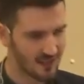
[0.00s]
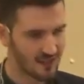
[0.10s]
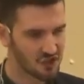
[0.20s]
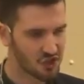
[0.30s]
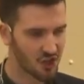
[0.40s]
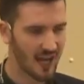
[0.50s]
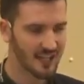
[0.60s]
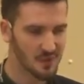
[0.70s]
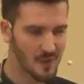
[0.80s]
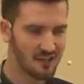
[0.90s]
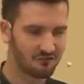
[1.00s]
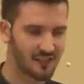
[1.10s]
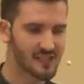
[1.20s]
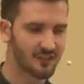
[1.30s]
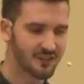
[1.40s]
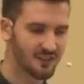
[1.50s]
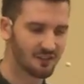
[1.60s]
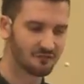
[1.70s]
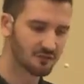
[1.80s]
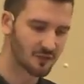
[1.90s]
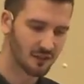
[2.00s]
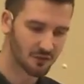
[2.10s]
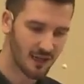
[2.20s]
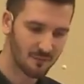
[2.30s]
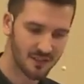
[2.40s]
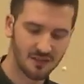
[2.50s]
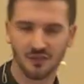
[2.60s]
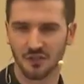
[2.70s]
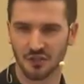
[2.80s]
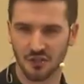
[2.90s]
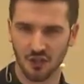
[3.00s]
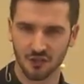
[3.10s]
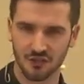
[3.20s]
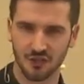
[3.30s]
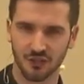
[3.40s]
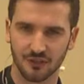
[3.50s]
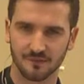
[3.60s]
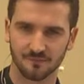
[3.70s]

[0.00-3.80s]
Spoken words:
shadowy figures that have crept into the church.